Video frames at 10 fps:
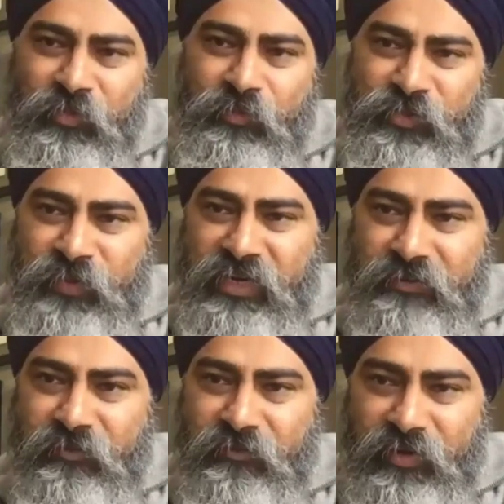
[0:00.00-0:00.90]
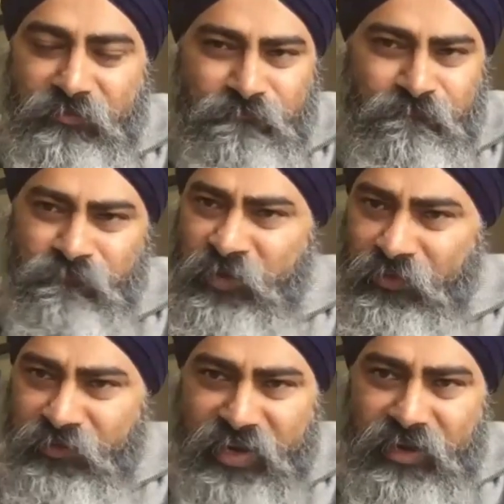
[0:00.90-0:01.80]
the perspective of
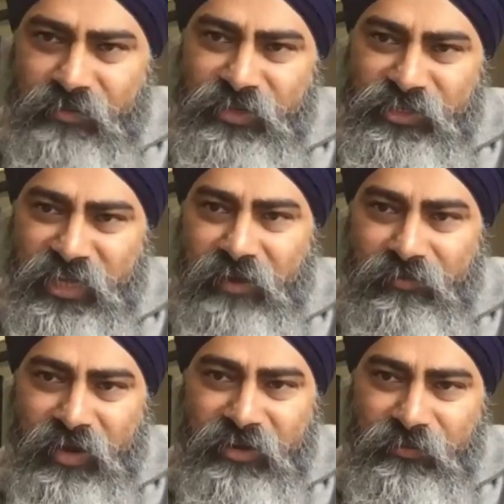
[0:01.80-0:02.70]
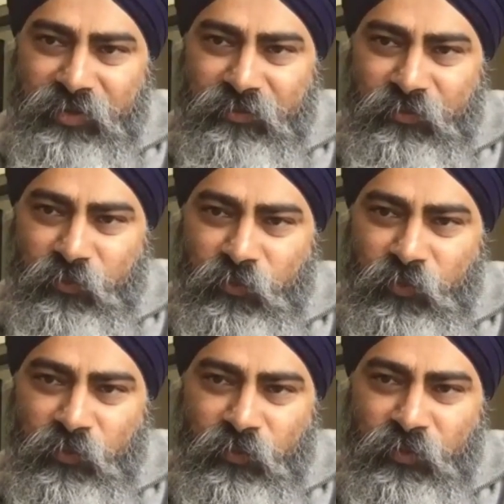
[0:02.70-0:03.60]
curriculum itself, right? I mean,
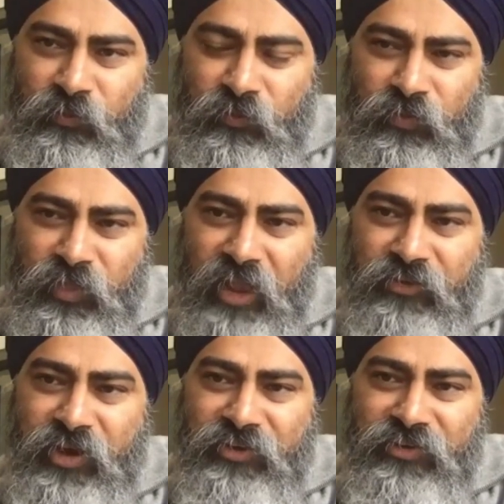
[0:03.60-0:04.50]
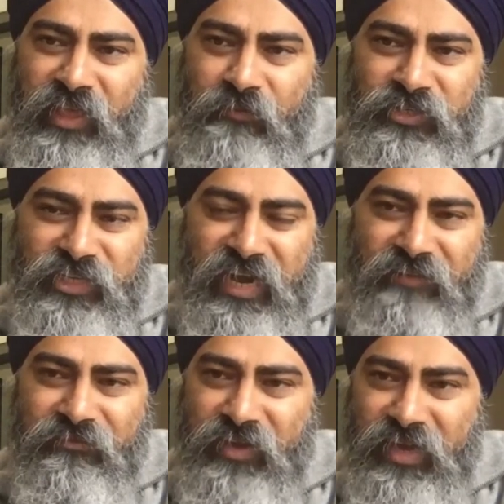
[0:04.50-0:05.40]
the education that was kind
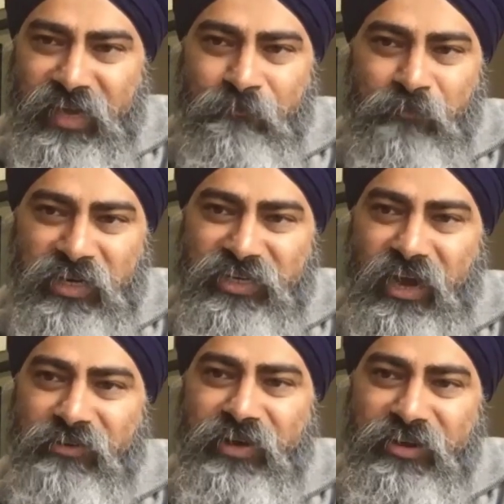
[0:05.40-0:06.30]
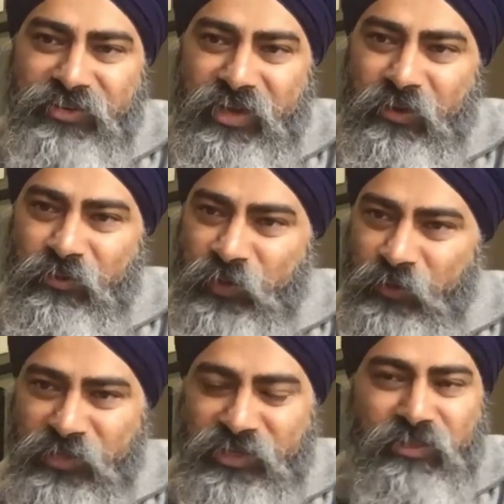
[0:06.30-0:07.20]
of built 100 years ago,
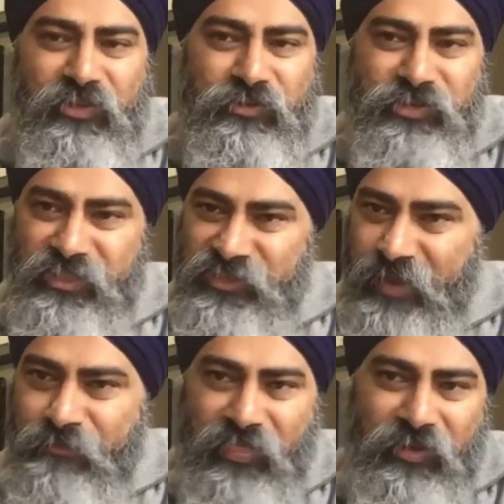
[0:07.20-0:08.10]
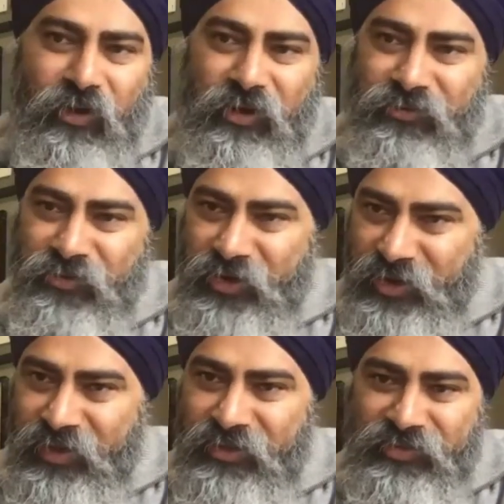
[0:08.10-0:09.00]
we're still using the same
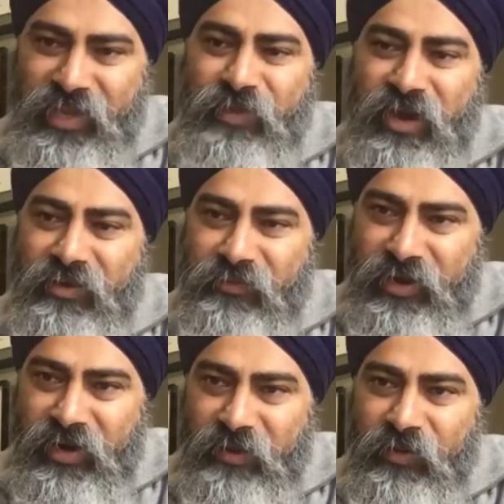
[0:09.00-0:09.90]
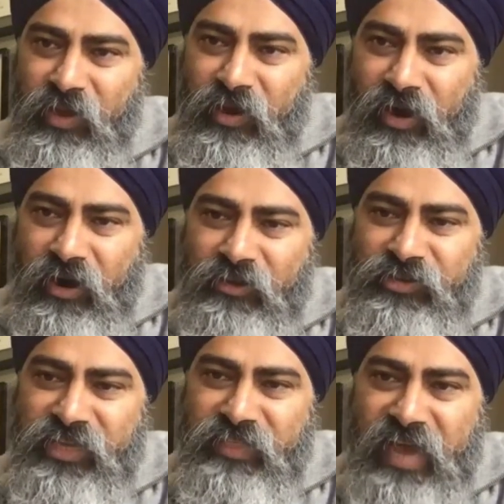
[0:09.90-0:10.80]
methodology, same kind of curricula. How do you
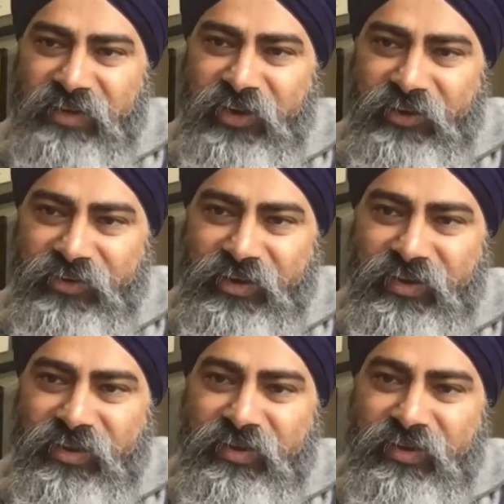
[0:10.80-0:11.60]
see that changing?